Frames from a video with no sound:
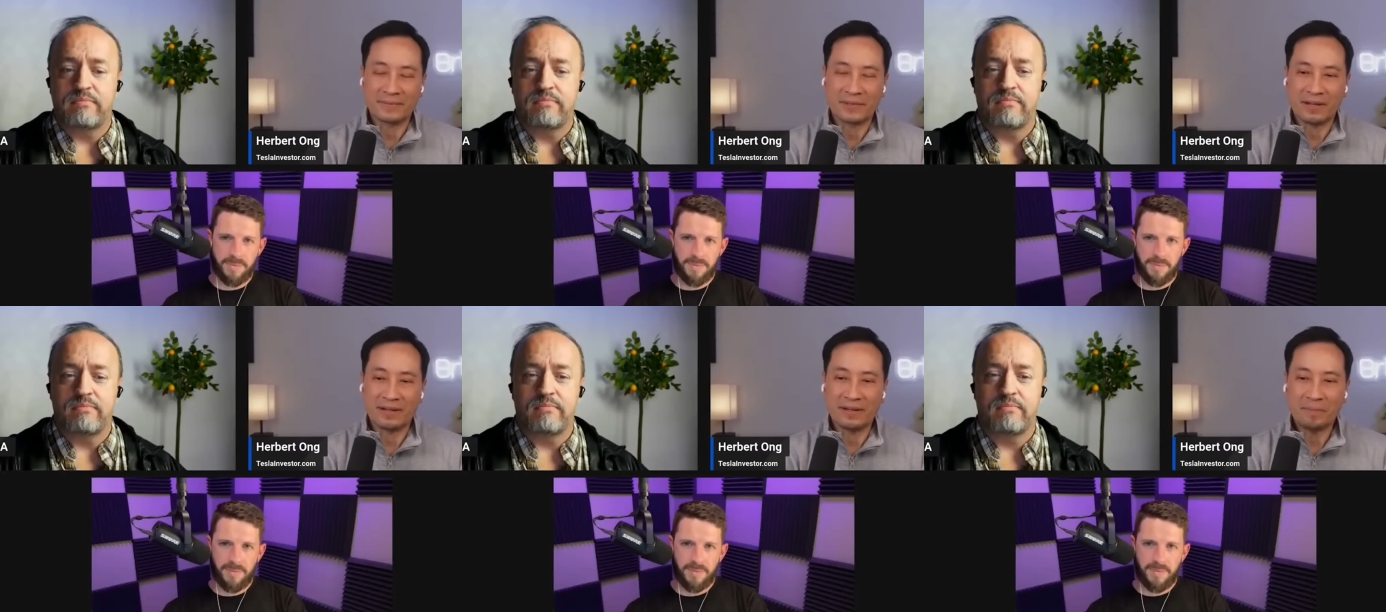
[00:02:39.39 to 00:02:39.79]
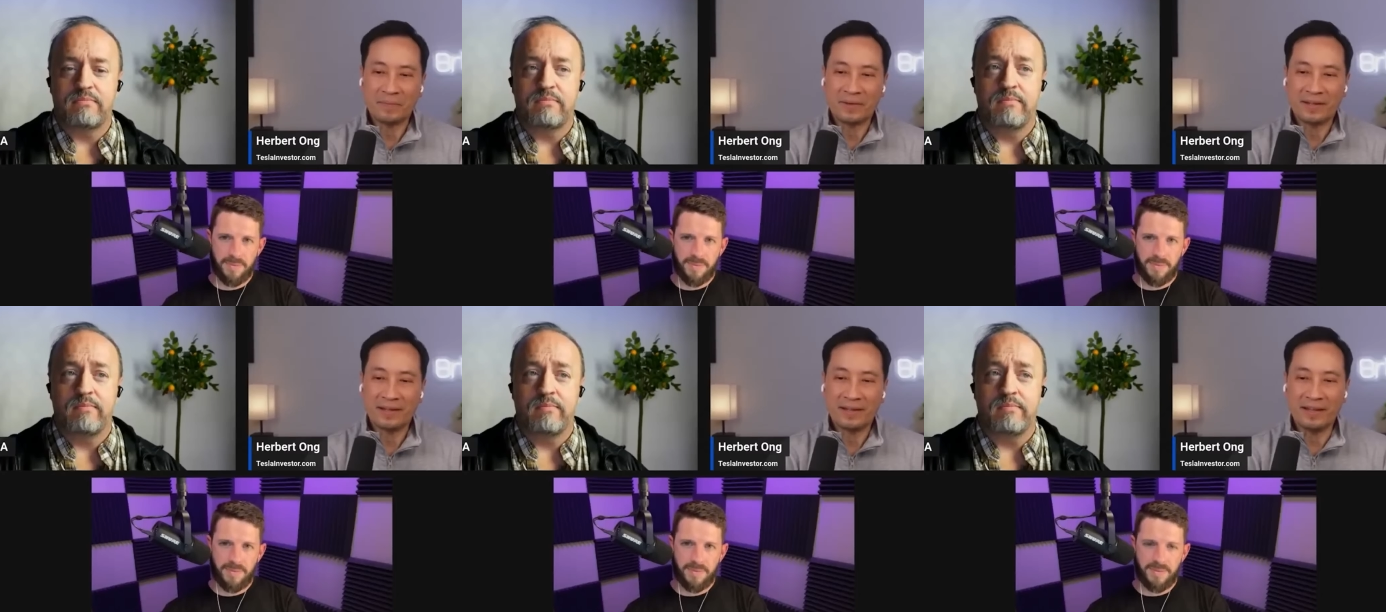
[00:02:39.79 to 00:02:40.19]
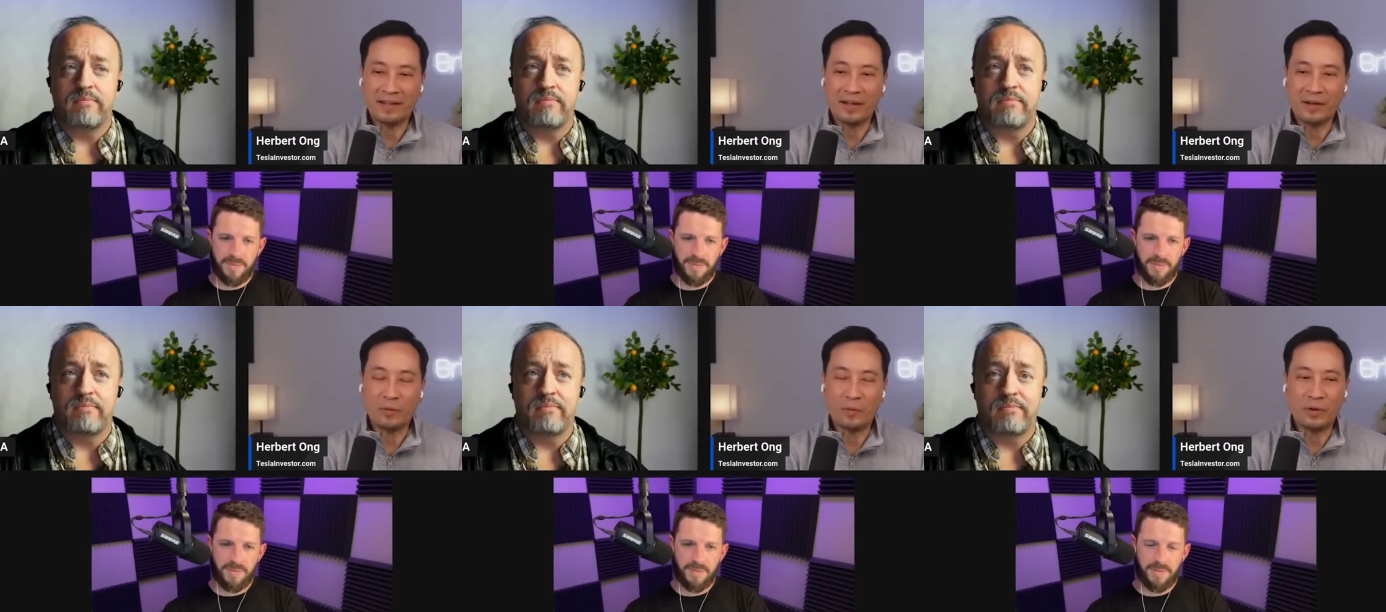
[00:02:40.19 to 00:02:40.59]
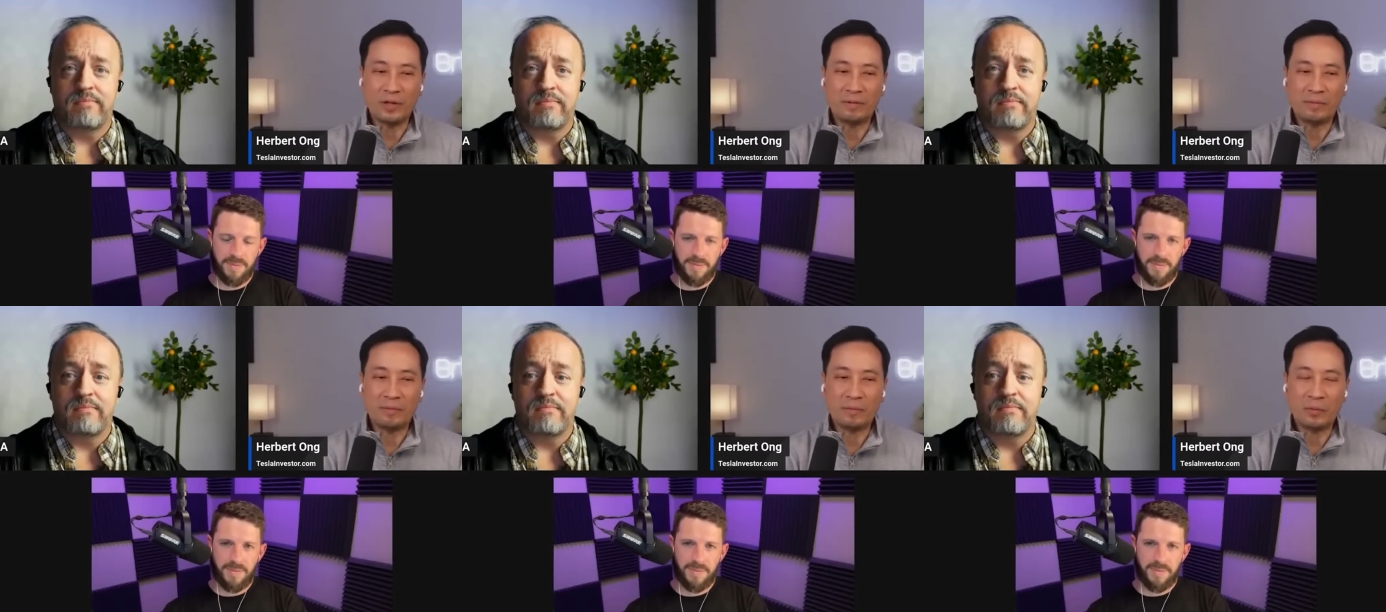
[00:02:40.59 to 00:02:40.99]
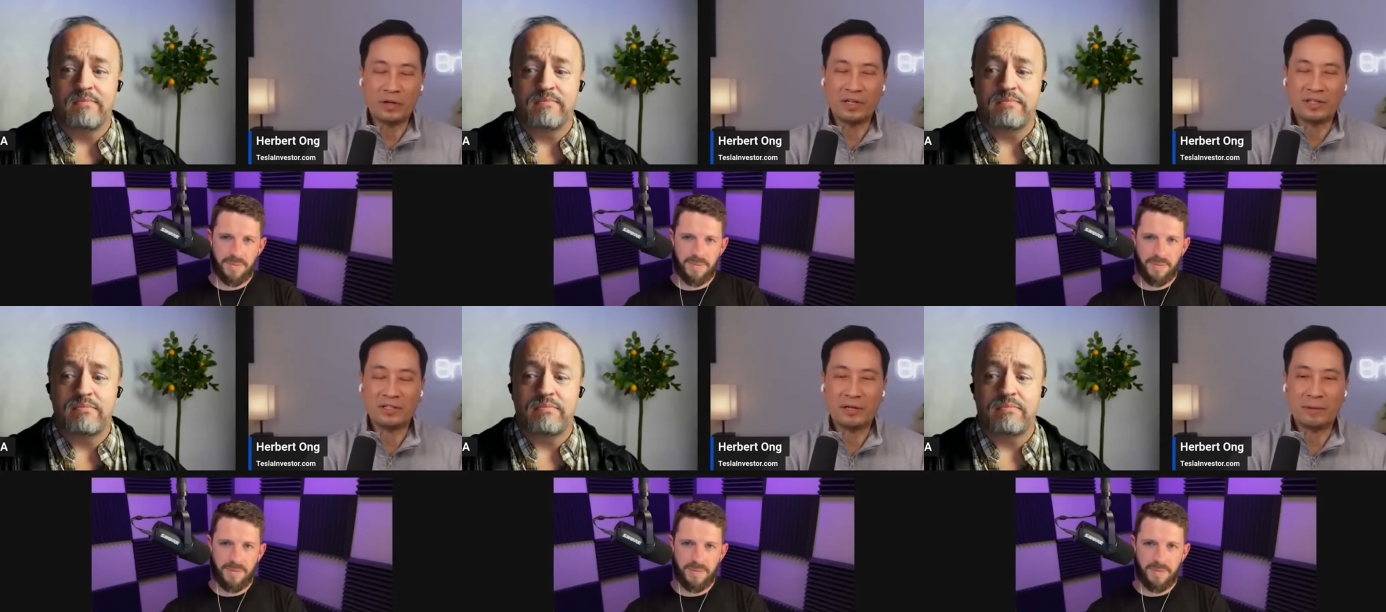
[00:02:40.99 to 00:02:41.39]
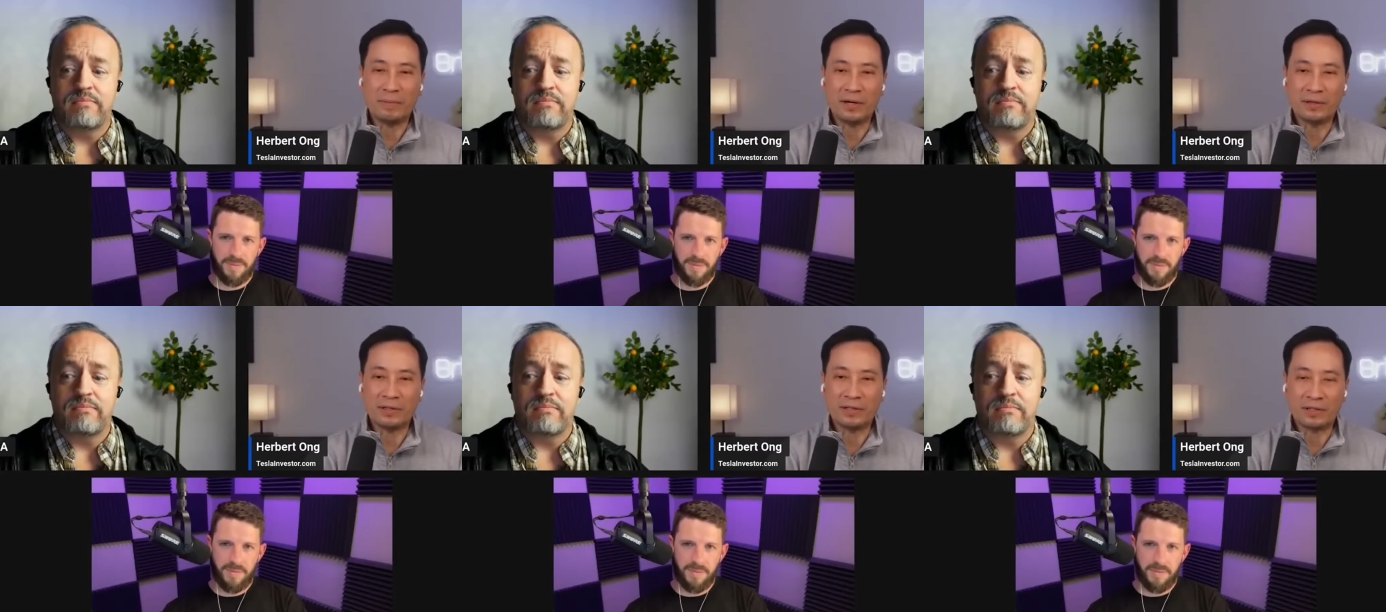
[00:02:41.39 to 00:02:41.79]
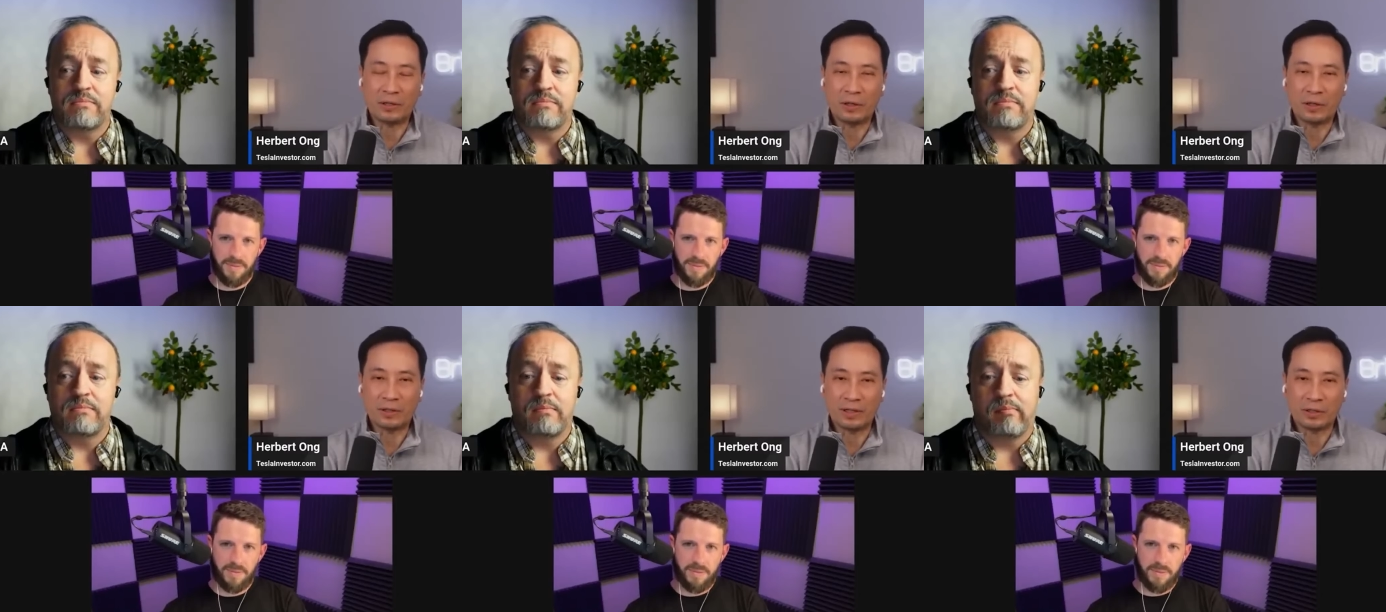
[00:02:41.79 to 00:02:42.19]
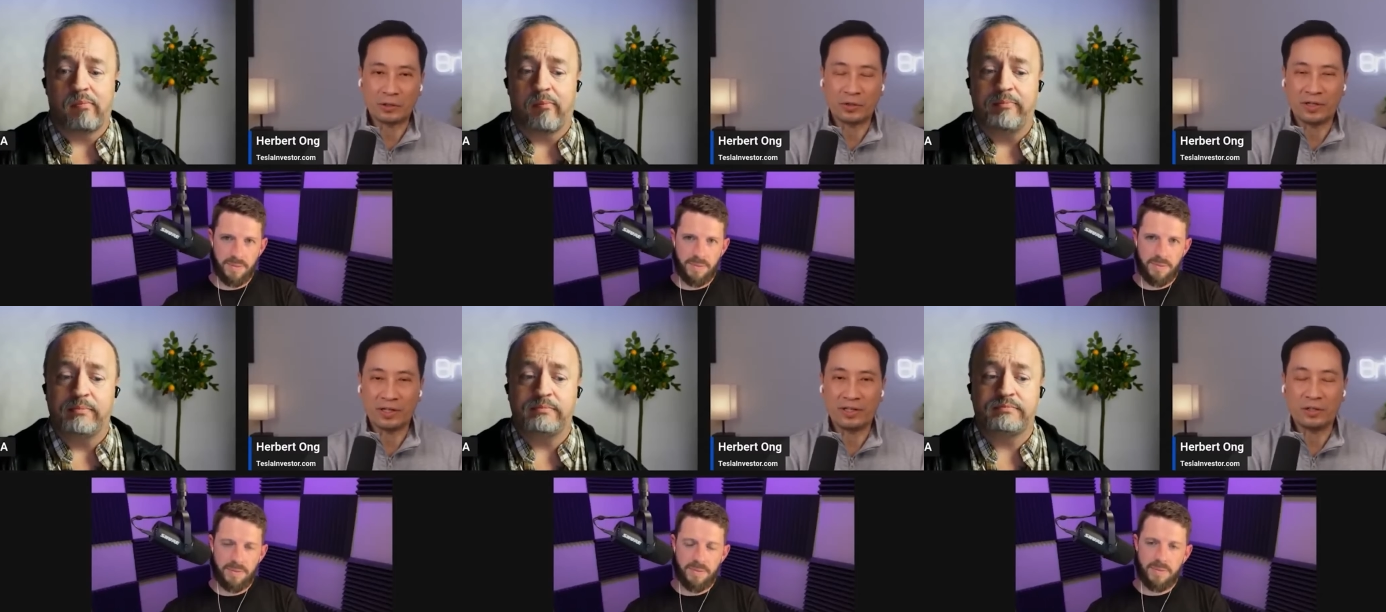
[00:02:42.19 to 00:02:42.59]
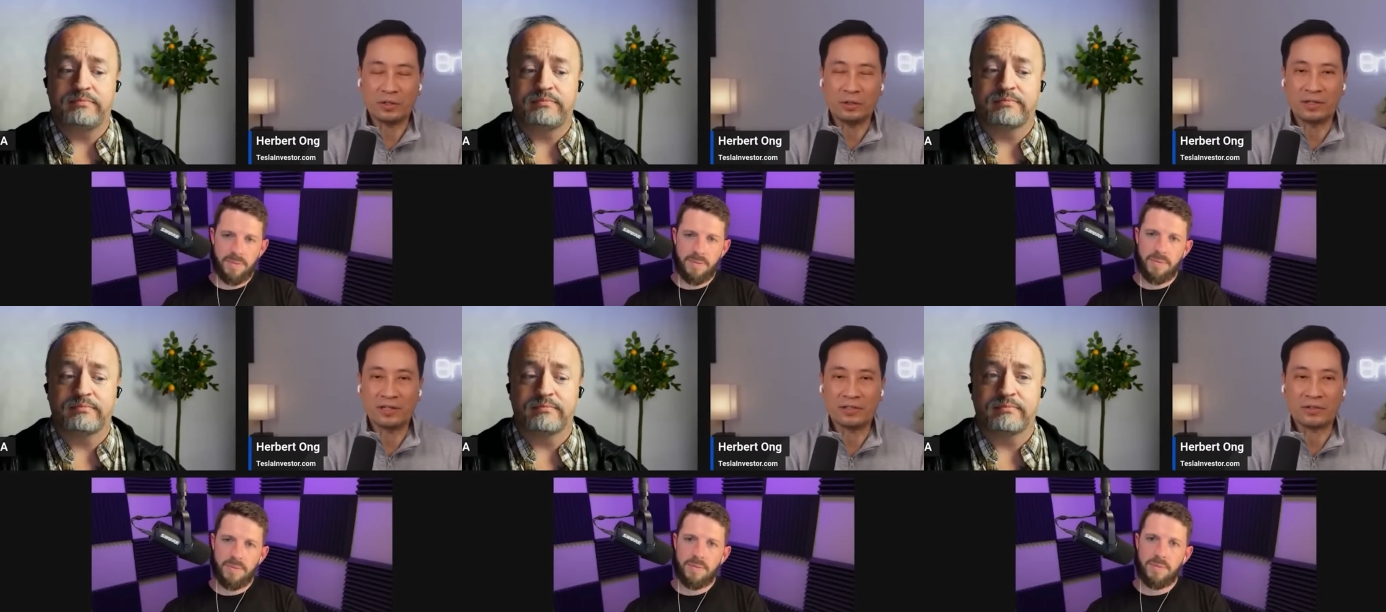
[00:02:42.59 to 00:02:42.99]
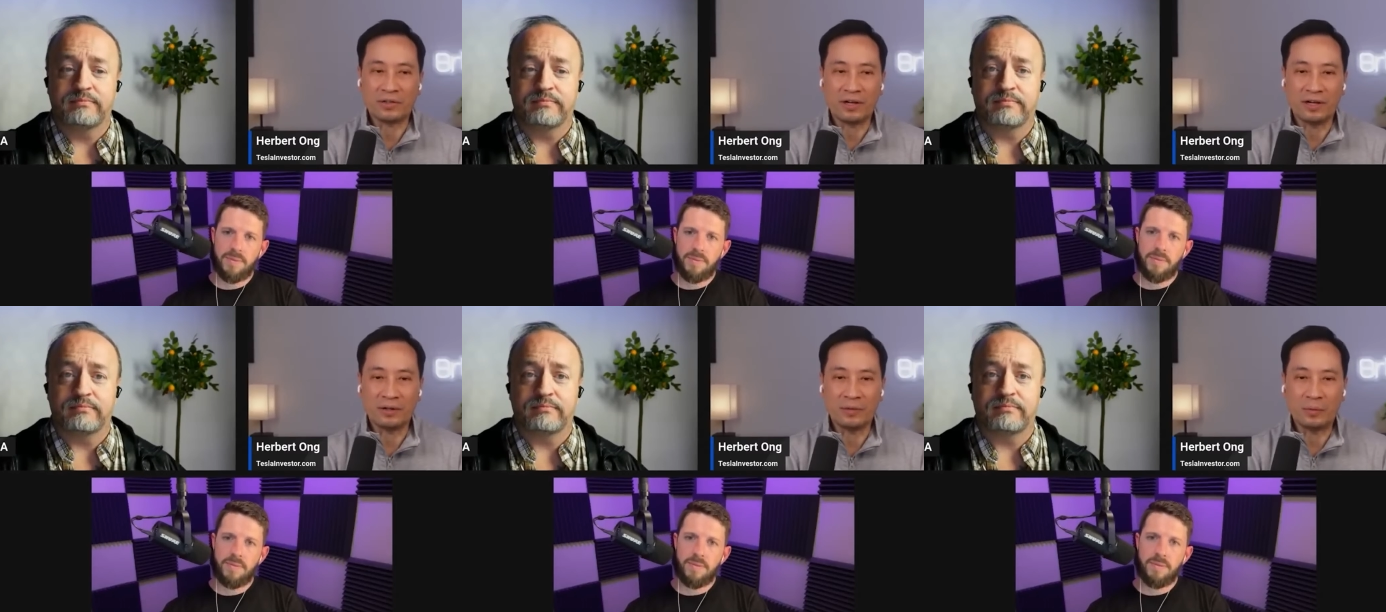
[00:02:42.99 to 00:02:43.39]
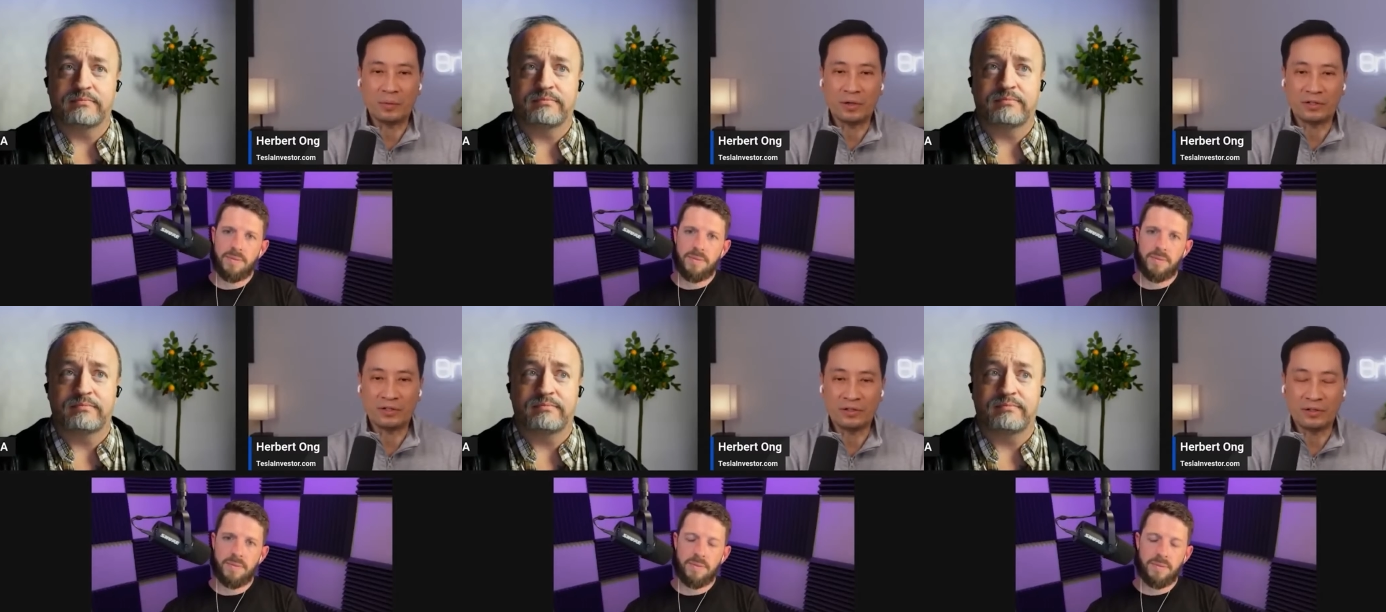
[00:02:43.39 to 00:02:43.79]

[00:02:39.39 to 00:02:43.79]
Speaker 1: Okay. And then what, what is it about the call yesterday that you guys thought was